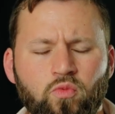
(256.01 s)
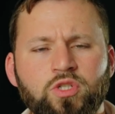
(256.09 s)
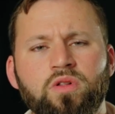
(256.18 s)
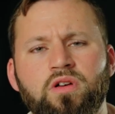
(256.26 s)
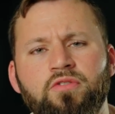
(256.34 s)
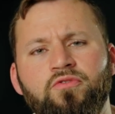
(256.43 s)
which
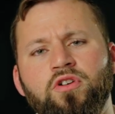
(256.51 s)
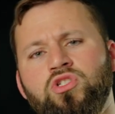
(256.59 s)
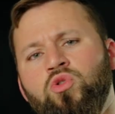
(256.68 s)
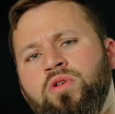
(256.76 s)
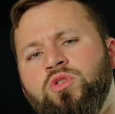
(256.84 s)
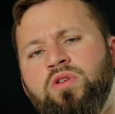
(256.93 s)
will convert
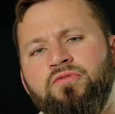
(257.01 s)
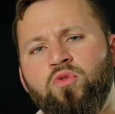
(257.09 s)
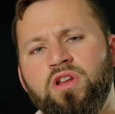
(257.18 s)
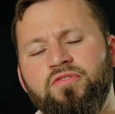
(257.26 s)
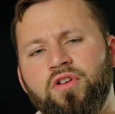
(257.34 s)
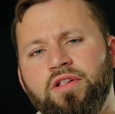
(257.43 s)

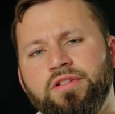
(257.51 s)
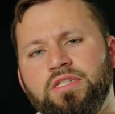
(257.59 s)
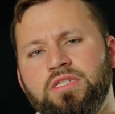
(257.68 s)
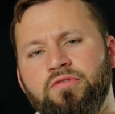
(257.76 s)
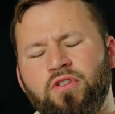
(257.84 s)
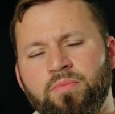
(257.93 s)
240
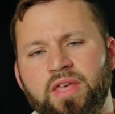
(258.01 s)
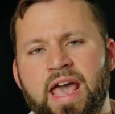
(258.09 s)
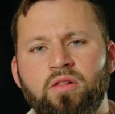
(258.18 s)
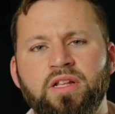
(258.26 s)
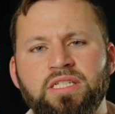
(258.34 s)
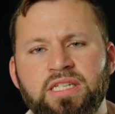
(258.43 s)
volts from the
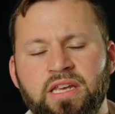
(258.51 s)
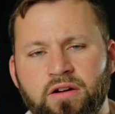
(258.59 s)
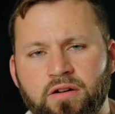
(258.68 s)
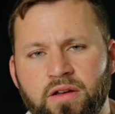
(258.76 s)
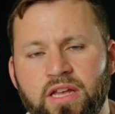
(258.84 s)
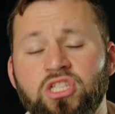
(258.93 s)
outlets
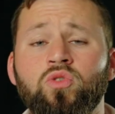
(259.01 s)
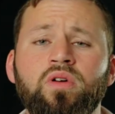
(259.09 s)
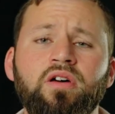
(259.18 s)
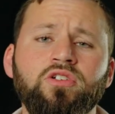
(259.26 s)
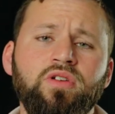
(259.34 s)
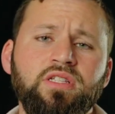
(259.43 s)
here into
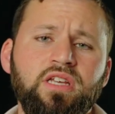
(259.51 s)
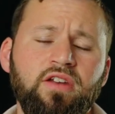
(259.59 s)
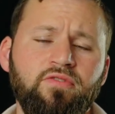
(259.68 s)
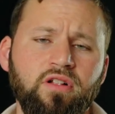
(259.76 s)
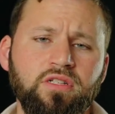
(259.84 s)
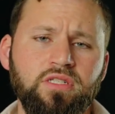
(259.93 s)
110
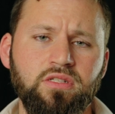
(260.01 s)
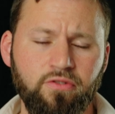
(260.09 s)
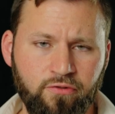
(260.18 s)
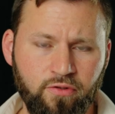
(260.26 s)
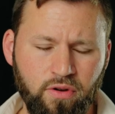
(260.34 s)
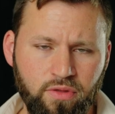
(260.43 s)
volts
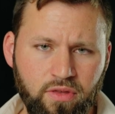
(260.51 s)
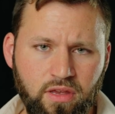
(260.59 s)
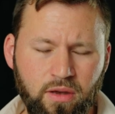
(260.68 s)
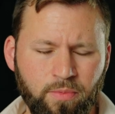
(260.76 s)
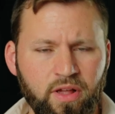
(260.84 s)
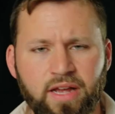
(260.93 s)
for the
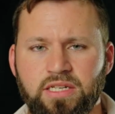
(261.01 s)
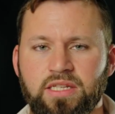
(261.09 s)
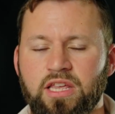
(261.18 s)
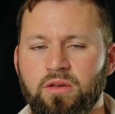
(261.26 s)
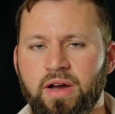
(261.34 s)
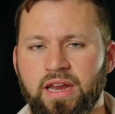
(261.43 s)
appliances that you might